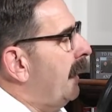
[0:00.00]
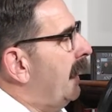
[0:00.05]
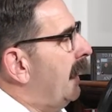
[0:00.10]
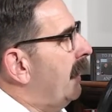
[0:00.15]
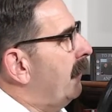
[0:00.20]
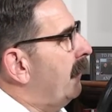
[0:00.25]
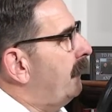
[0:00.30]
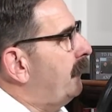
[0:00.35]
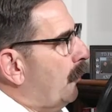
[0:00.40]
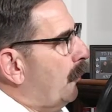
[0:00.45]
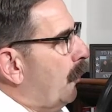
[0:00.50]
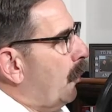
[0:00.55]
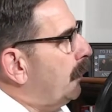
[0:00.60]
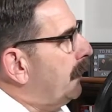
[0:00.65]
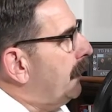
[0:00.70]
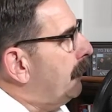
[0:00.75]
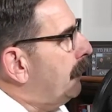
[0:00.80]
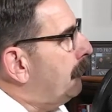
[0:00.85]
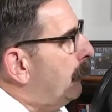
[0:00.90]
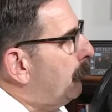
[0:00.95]
if you're
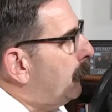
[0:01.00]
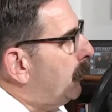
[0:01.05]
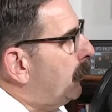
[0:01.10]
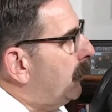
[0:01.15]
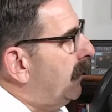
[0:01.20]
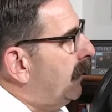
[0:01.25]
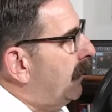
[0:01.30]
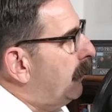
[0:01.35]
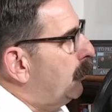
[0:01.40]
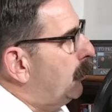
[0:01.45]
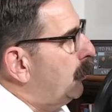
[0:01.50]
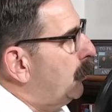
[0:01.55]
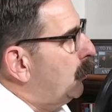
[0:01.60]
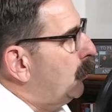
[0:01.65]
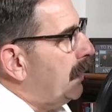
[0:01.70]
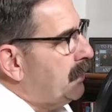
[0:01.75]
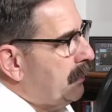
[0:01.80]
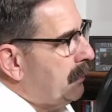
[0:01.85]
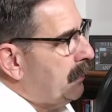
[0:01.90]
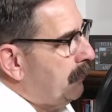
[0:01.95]
already a member of Neighborhood
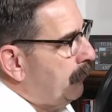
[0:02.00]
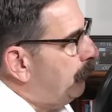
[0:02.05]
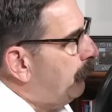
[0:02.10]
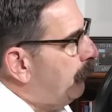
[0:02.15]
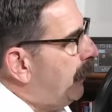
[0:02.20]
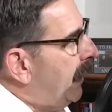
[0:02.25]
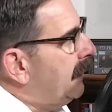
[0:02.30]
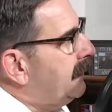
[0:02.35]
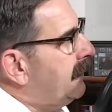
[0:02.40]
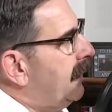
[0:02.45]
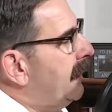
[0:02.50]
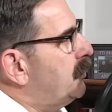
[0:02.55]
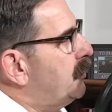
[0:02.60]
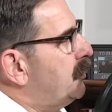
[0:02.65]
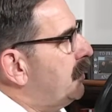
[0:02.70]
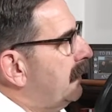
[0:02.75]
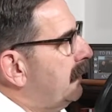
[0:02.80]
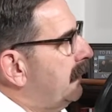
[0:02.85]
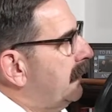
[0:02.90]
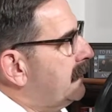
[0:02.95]
Watch, pay
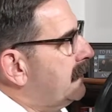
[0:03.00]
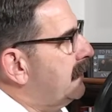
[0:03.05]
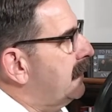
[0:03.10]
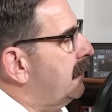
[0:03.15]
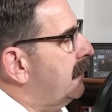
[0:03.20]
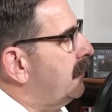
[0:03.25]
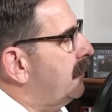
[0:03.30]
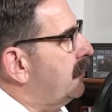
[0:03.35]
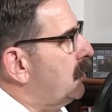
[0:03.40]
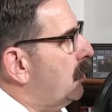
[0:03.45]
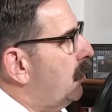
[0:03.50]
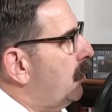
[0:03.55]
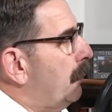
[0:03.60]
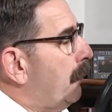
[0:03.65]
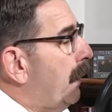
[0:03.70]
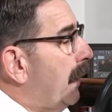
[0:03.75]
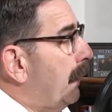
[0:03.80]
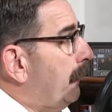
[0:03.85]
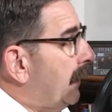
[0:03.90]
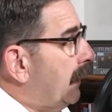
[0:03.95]
attention and listen to the show. You
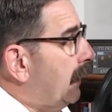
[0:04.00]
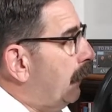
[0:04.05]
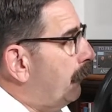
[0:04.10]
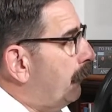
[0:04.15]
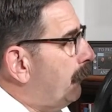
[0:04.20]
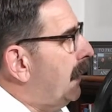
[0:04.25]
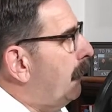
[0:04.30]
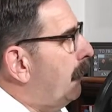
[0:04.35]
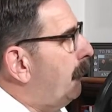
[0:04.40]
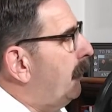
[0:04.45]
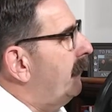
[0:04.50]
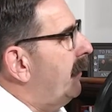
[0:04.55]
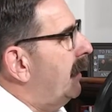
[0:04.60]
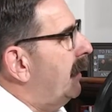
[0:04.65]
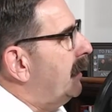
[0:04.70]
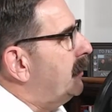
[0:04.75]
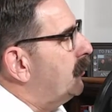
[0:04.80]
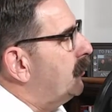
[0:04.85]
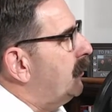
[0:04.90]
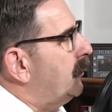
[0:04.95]
might pick up a couple of
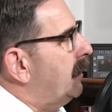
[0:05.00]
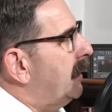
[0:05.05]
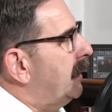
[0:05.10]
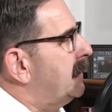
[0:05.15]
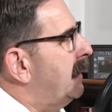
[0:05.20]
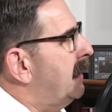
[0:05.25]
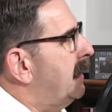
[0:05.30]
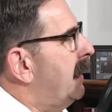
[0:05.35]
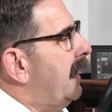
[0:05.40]
extra things.